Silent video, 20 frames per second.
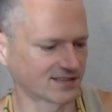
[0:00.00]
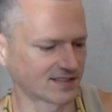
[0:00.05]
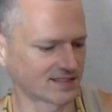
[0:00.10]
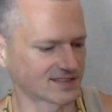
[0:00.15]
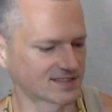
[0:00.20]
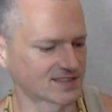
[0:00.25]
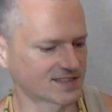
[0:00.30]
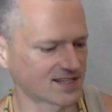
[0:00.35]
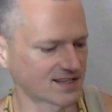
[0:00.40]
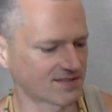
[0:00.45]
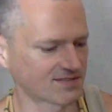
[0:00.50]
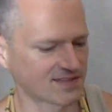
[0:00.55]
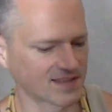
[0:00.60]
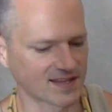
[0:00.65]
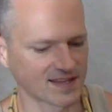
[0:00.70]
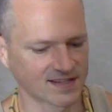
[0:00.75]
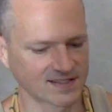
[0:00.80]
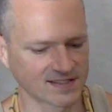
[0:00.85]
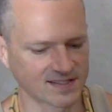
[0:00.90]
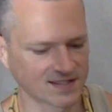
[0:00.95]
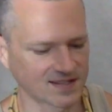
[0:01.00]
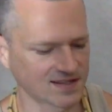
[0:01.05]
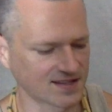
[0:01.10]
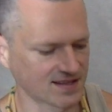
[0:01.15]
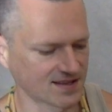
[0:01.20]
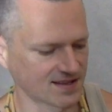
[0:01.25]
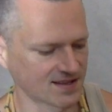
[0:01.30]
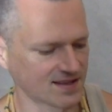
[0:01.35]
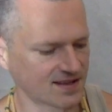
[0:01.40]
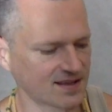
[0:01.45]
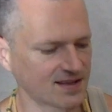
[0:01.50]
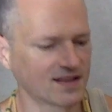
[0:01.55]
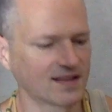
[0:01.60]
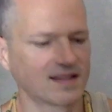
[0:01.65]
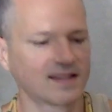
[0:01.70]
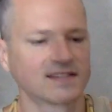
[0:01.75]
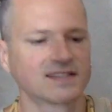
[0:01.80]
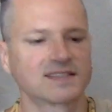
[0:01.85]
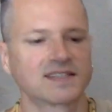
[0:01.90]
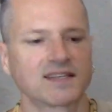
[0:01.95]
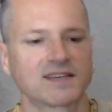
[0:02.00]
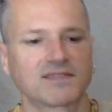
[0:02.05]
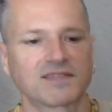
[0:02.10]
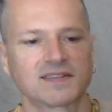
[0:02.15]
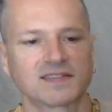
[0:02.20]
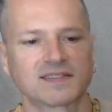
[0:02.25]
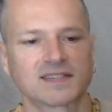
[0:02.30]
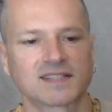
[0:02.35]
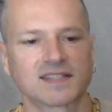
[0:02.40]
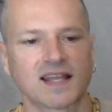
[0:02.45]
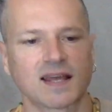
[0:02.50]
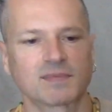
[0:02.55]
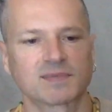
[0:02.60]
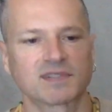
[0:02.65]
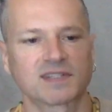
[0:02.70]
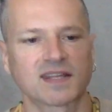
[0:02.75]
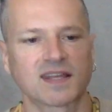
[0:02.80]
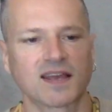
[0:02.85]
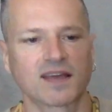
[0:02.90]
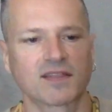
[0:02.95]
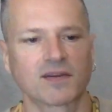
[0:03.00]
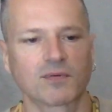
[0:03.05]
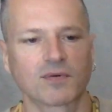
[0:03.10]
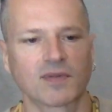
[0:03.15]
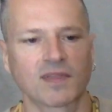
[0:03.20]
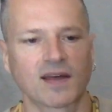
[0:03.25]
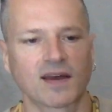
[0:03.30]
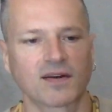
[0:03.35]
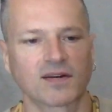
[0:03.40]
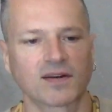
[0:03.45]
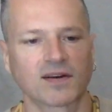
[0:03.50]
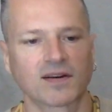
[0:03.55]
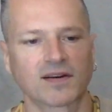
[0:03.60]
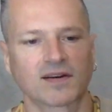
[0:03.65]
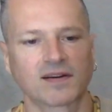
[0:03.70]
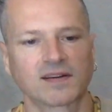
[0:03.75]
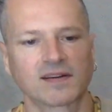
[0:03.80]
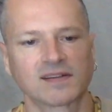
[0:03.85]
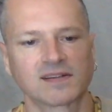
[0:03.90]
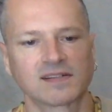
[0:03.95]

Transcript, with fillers: Let's see if that see if it snaps together without her.